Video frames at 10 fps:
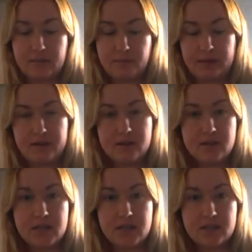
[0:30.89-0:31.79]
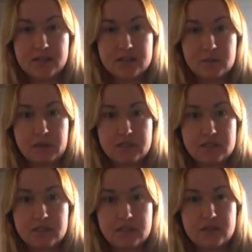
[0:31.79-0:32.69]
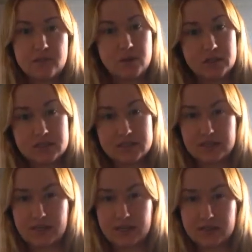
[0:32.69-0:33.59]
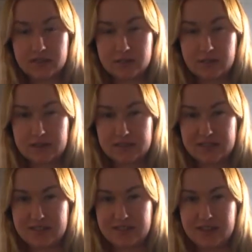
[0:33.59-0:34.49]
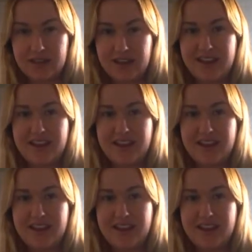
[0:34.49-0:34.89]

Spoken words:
better than I expected, worse than I expected.